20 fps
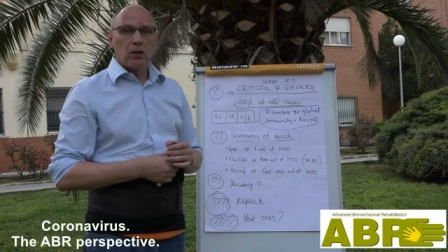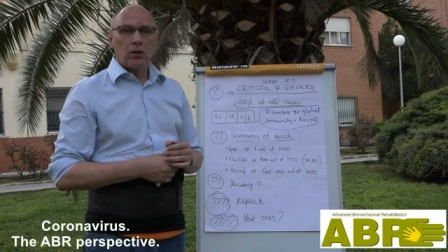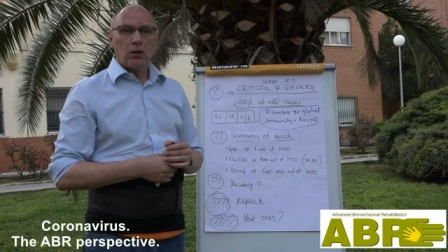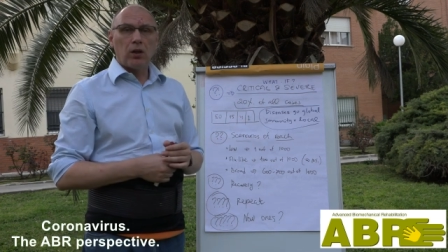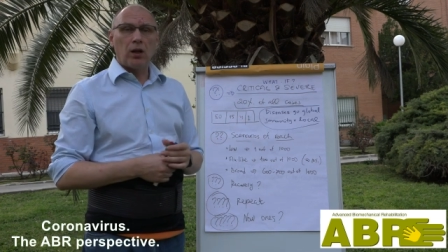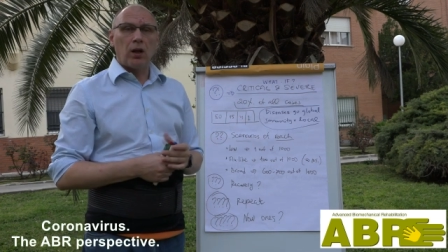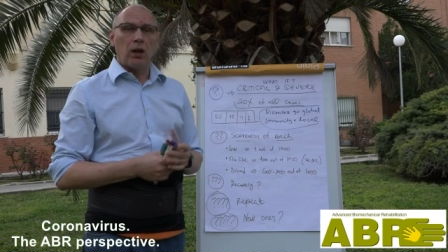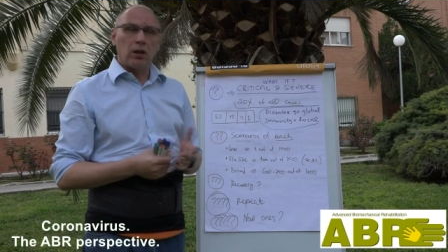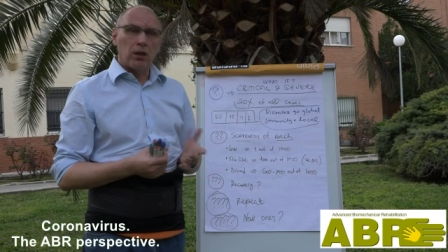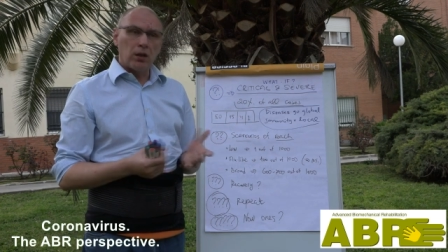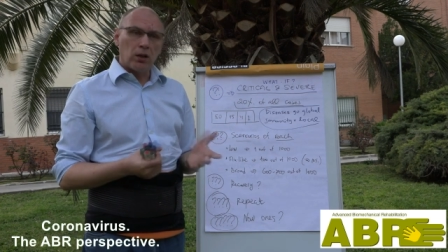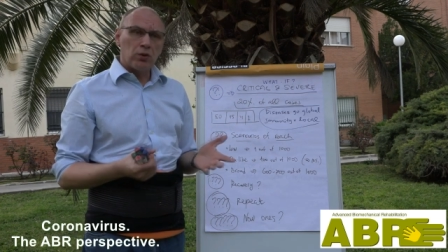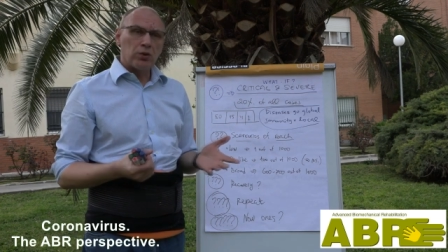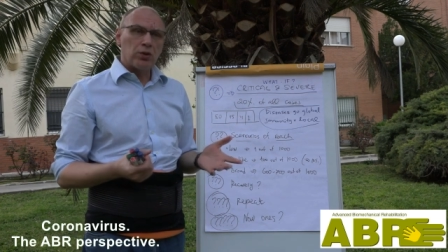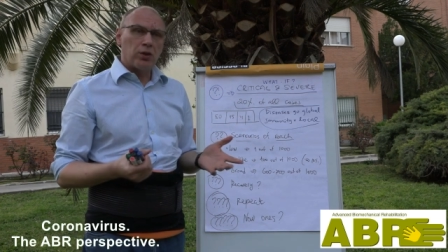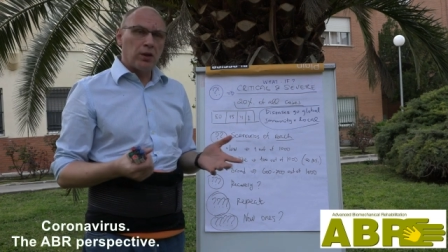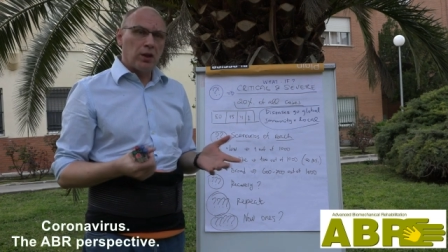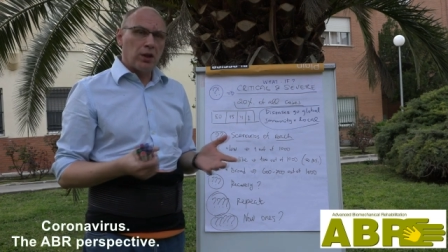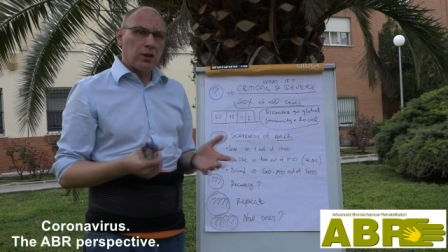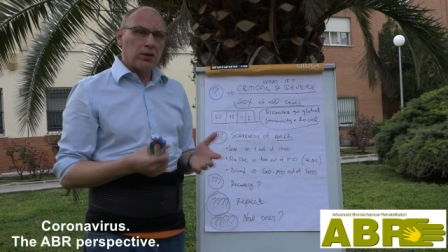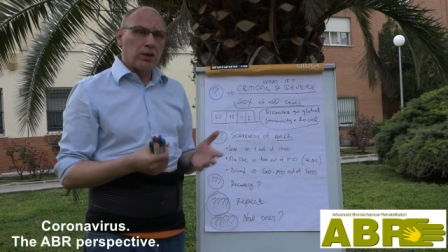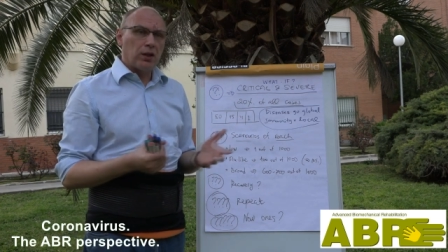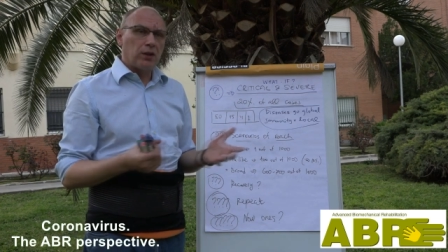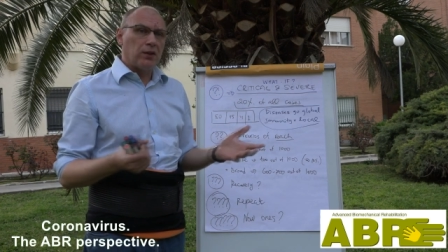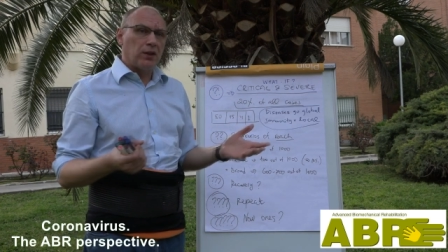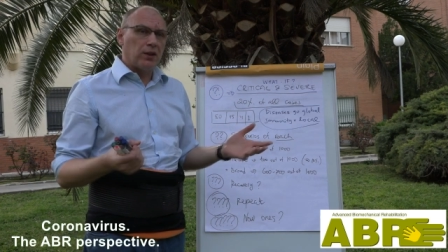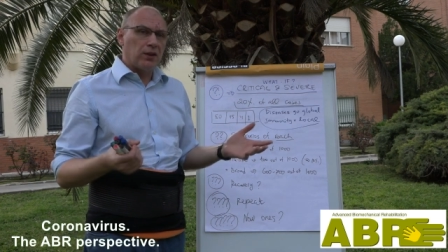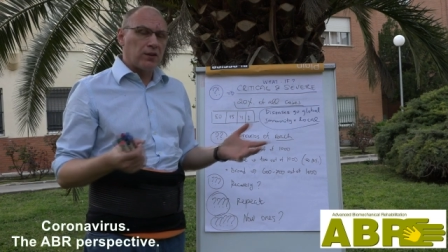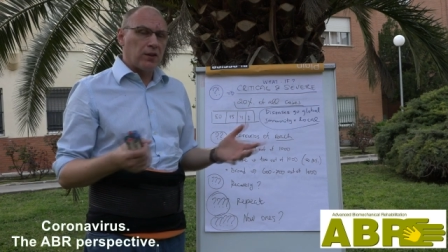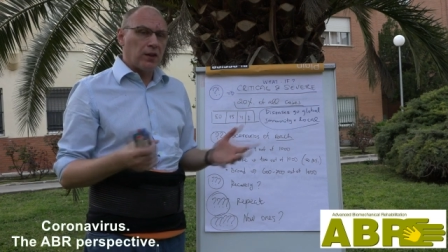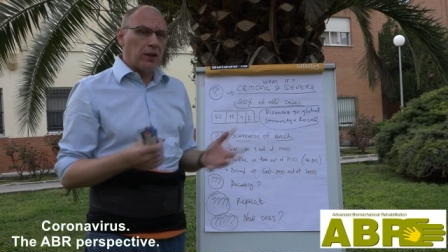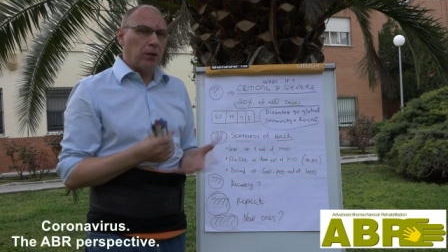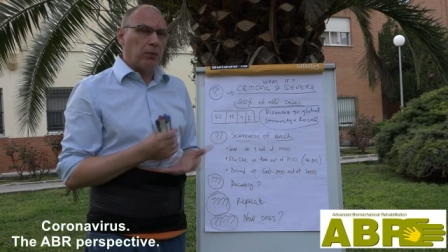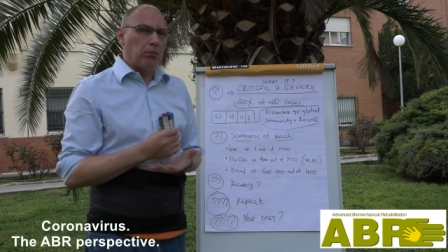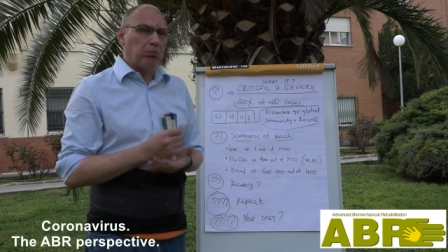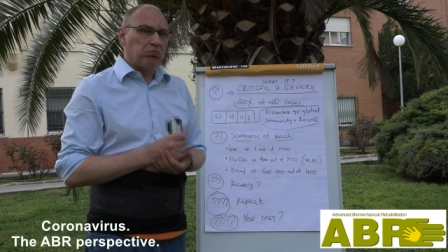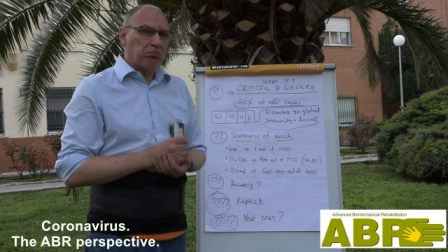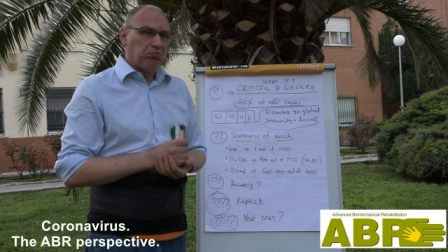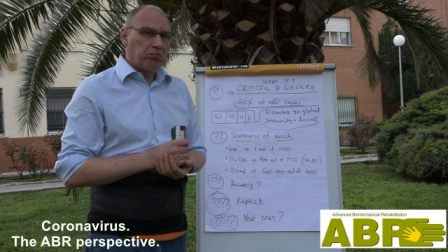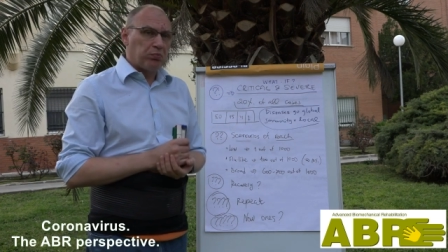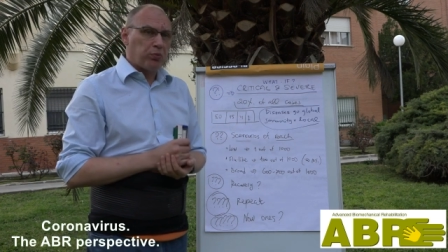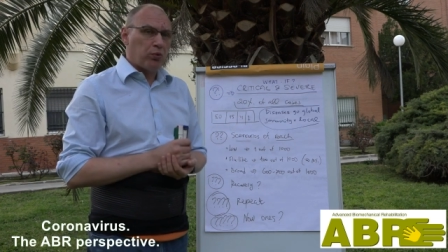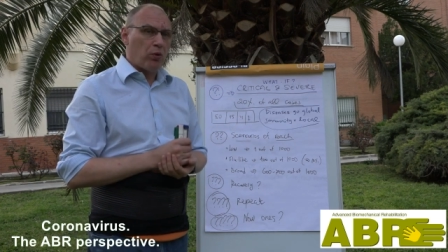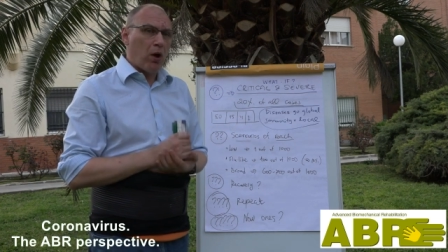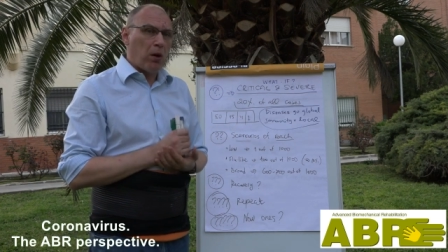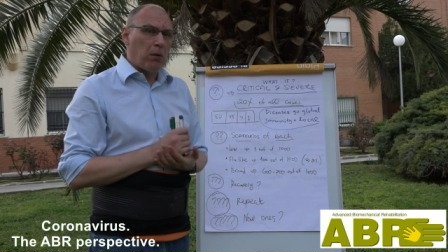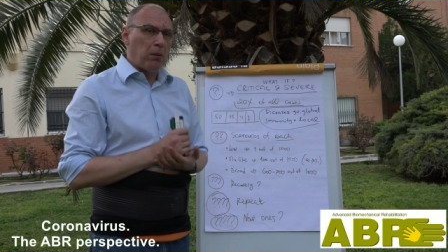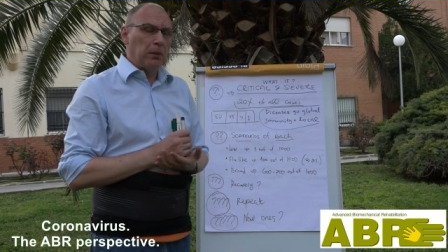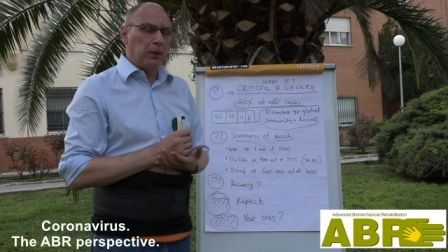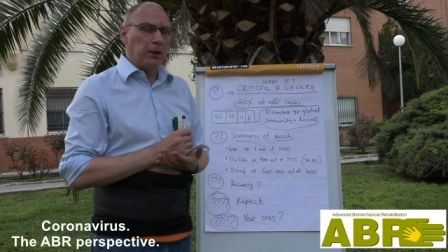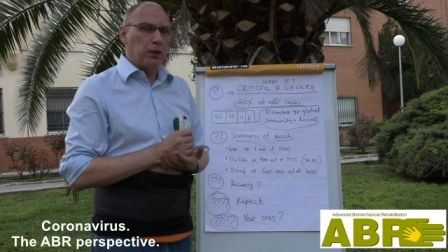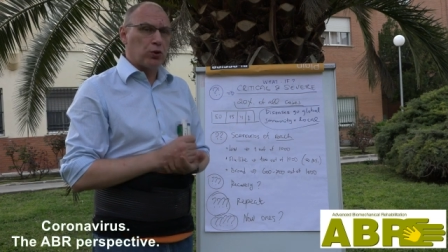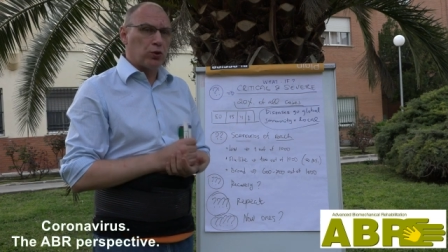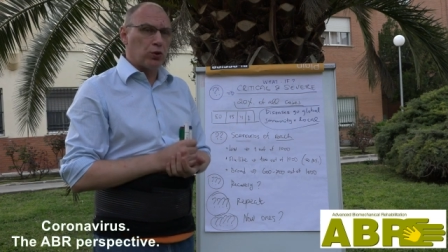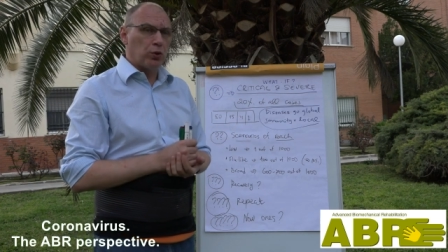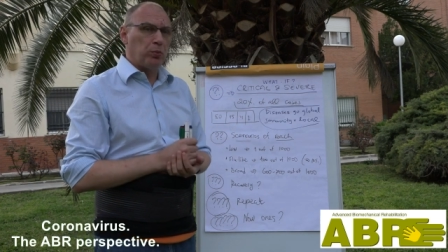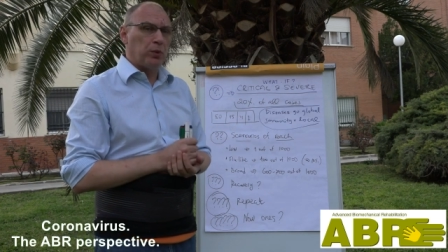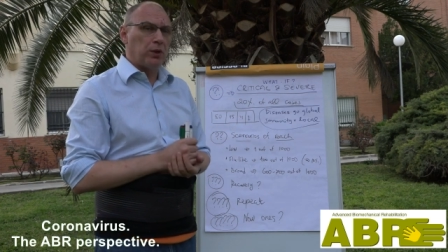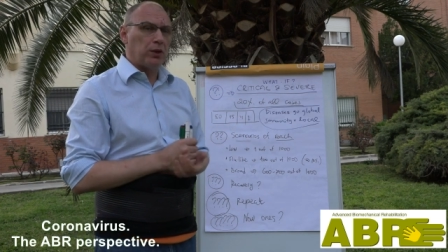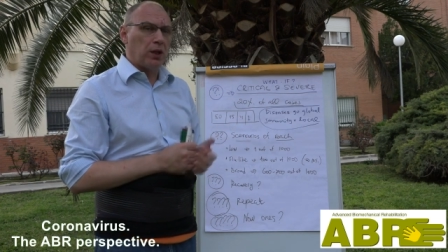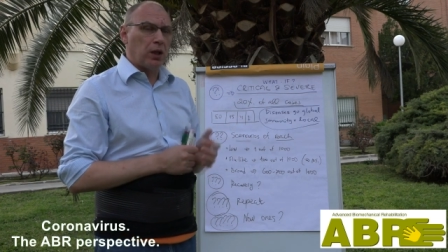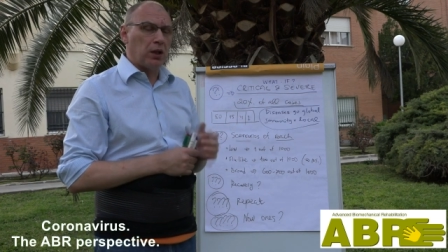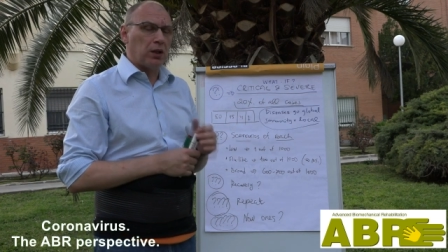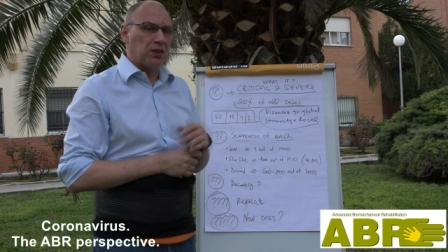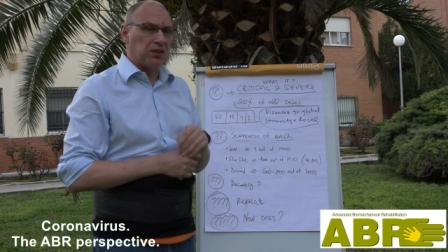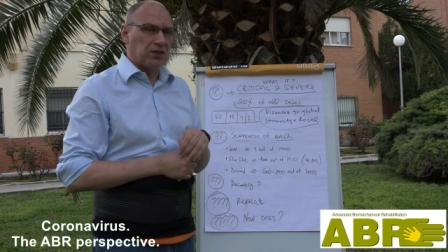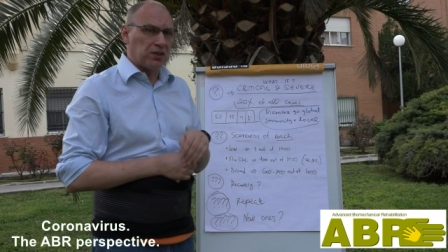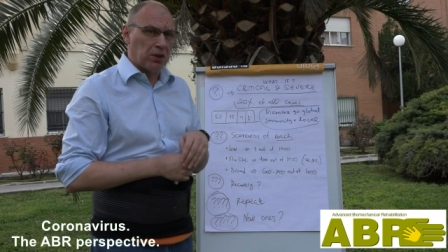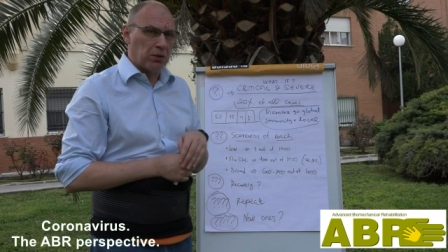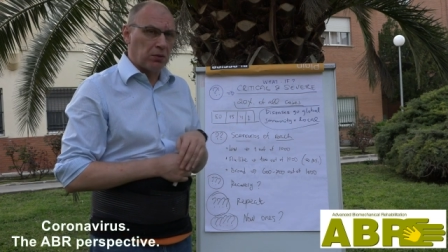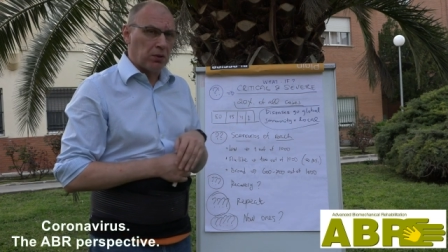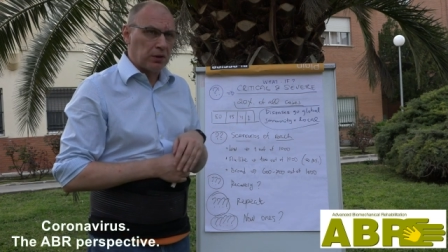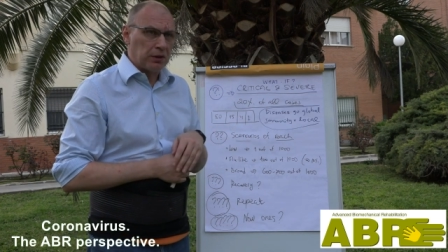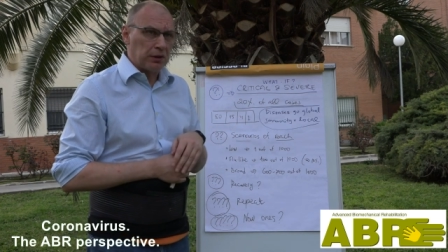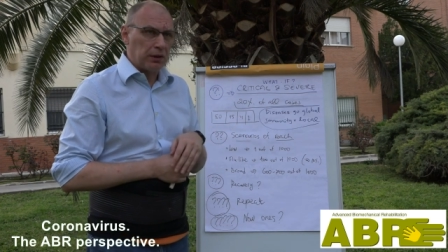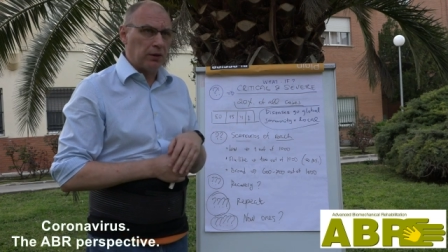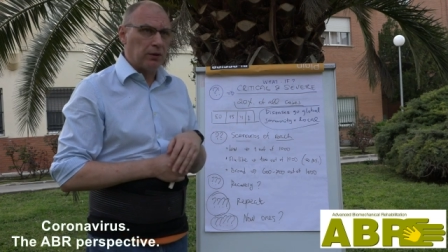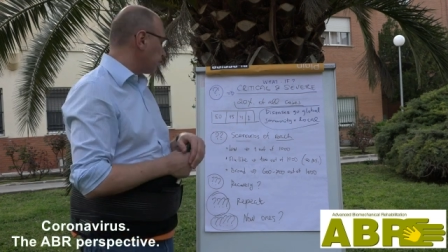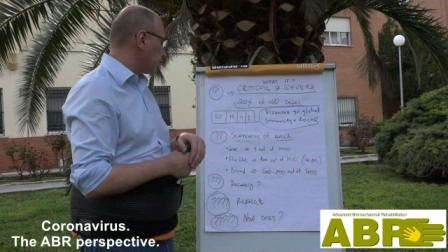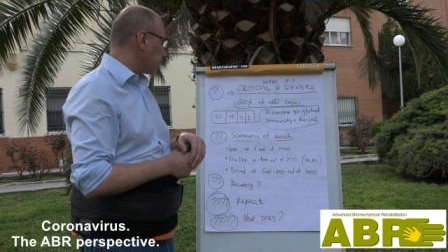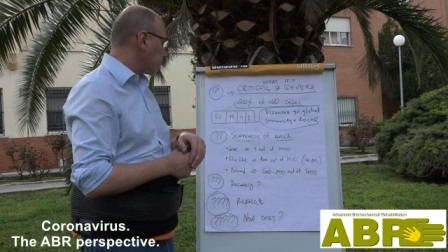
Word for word: The conclusion is that this thing probably should be taken seriously.